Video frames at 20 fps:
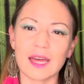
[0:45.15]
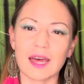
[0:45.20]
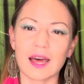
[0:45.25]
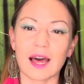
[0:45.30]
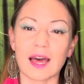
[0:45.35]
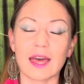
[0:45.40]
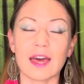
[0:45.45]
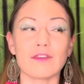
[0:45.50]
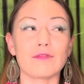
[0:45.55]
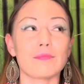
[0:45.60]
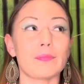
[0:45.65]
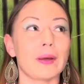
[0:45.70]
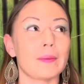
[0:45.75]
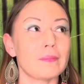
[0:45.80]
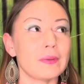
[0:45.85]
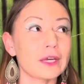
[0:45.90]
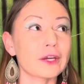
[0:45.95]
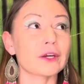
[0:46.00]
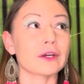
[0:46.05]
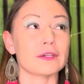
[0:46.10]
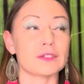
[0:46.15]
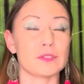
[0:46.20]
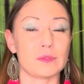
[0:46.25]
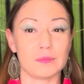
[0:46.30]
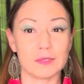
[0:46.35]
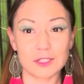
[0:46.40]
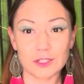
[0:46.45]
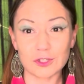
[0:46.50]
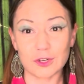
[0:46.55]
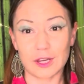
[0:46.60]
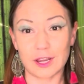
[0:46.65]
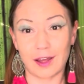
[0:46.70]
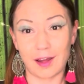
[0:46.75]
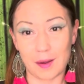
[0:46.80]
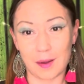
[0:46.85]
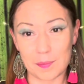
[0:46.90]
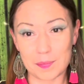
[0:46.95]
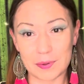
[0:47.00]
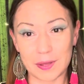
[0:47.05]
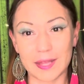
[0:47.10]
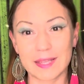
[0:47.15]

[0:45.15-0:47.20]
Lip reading: I have my big Christmas tree up.